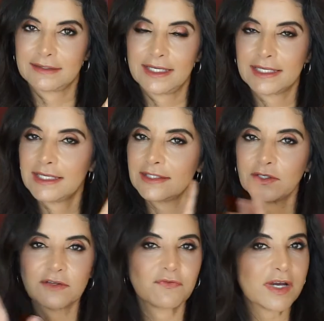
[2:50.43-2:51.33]
Again,
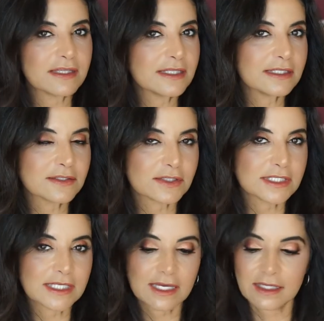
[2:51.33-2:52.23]
you could find these on
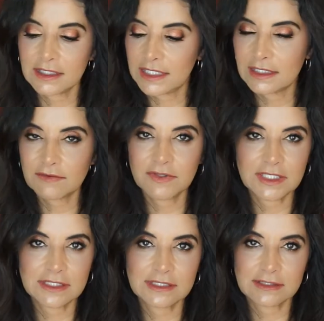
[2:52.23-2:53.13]
sale. Any of
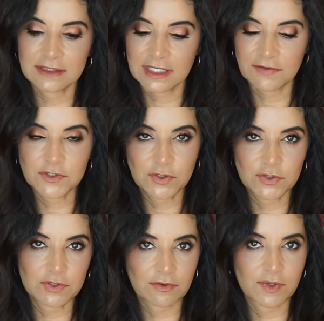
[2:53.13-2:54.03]
these that I've
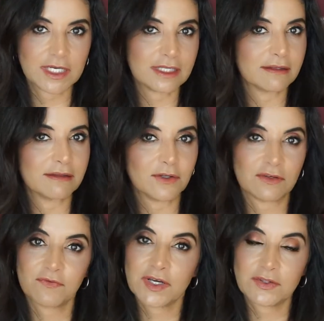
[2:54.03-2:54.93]
showed you already, you
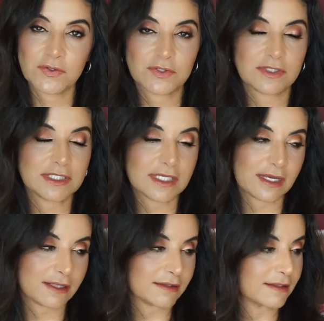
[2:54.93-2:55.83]
could find those on
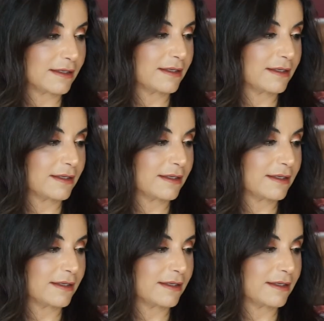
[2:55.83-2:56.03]
sale.